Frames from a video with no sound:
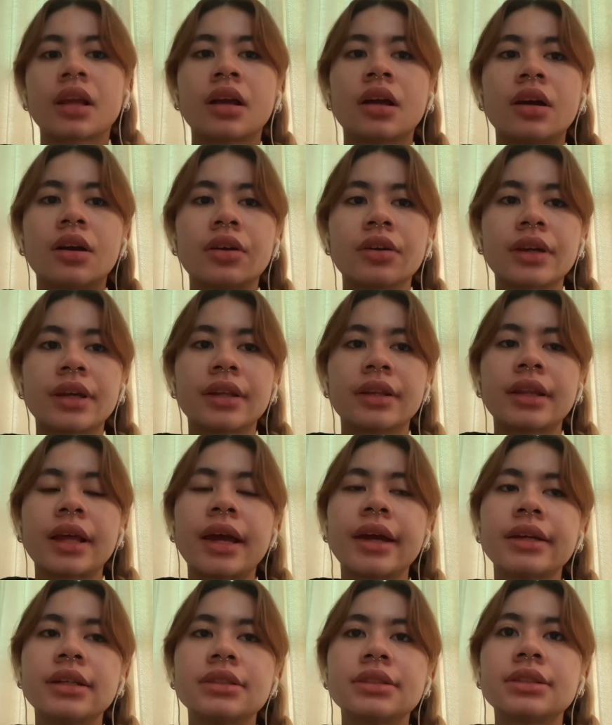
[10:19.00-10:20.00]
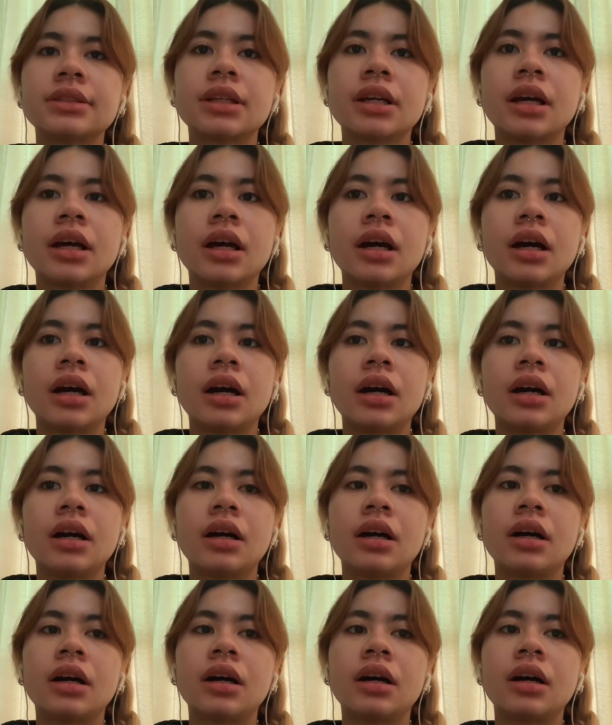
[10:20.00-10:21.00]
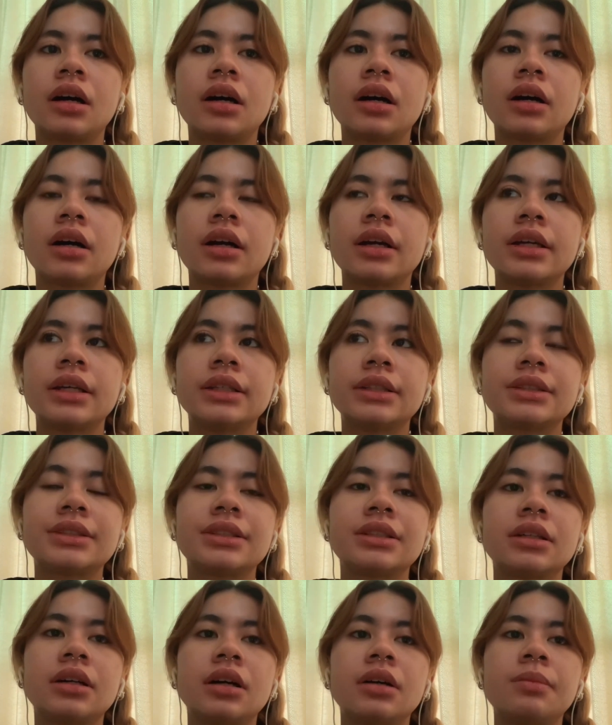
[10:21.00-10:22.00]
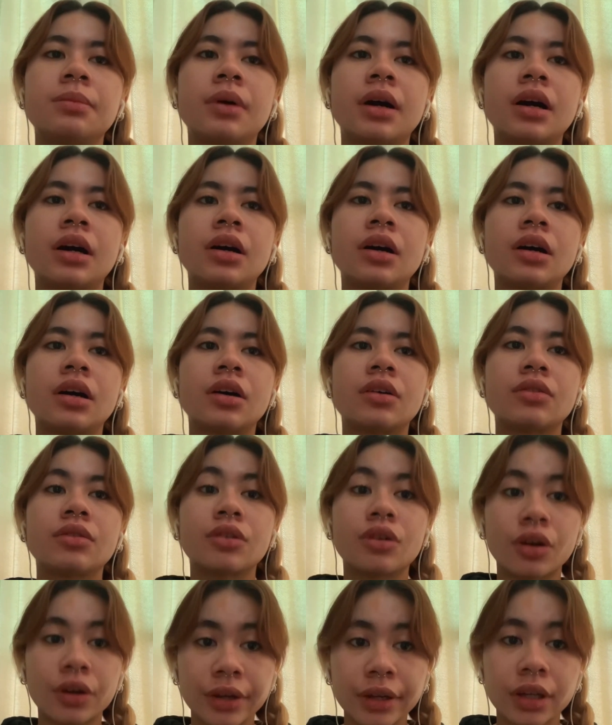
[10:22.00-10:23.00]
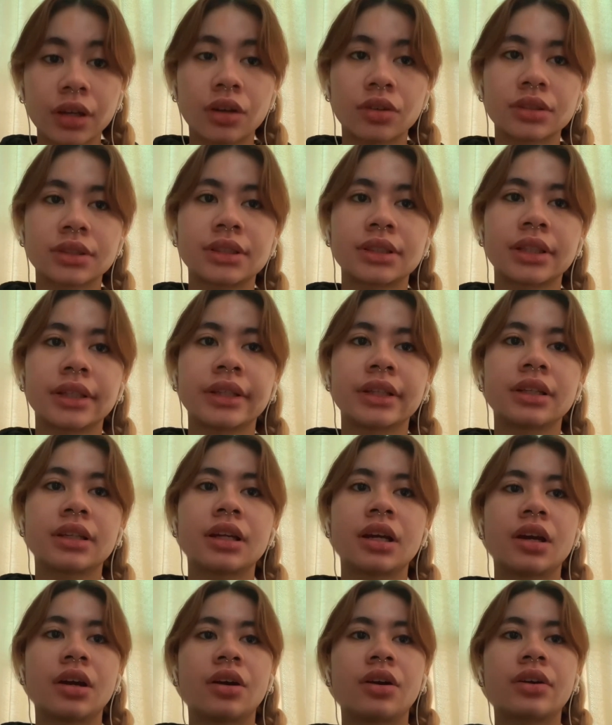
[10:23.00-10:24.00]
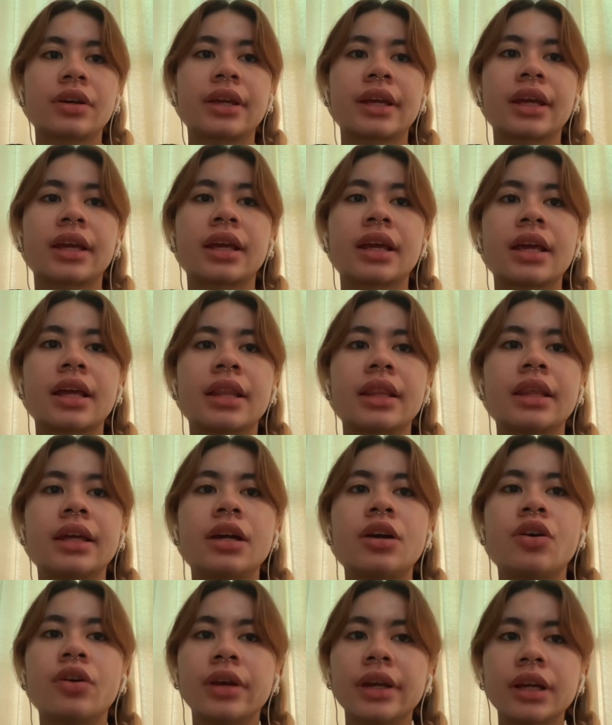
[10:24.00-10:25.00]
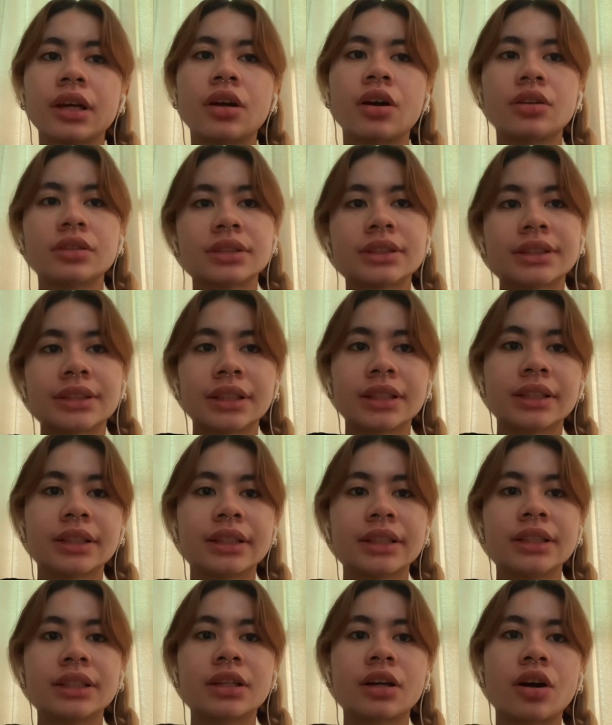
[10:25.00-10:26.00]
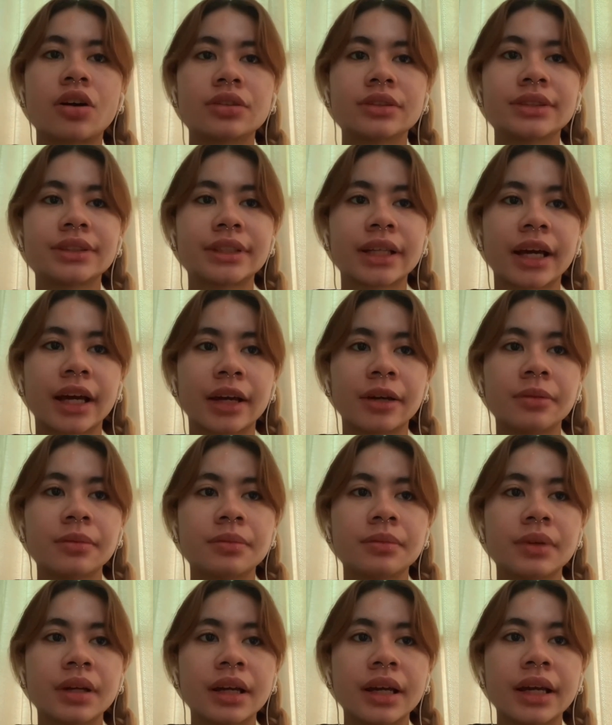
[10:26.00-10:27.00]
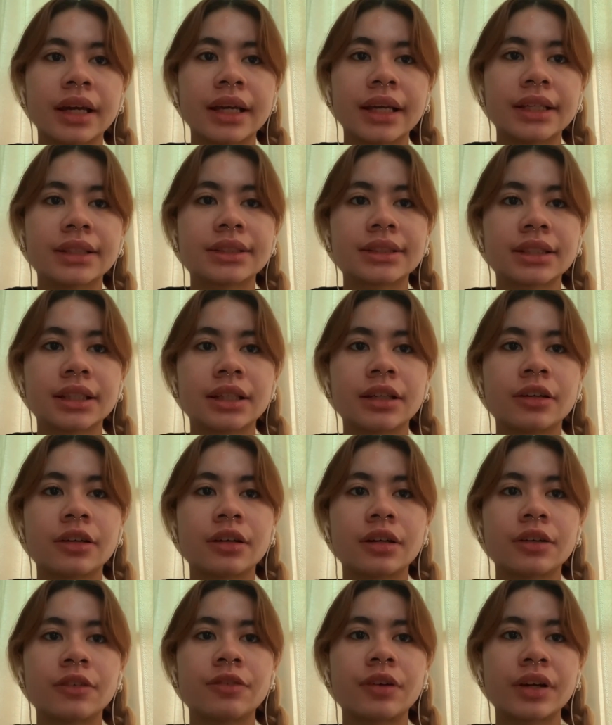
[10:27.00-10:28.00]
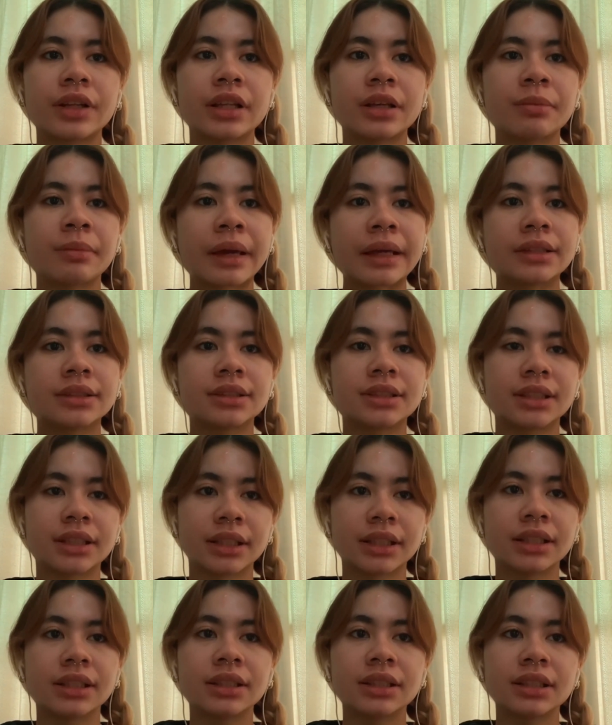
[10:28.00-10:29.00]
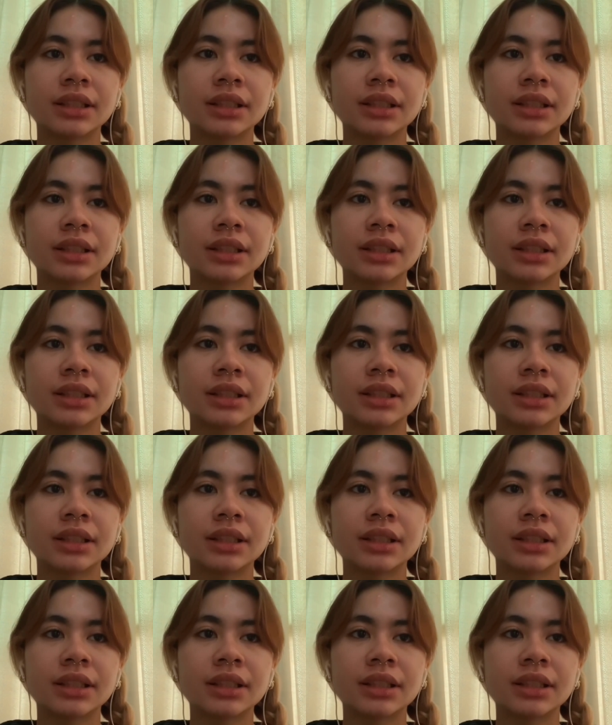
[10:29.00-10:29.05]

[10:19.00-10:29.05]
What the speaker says: Okay, next, it's about going concern. Okay, the going concern concept is a fundamental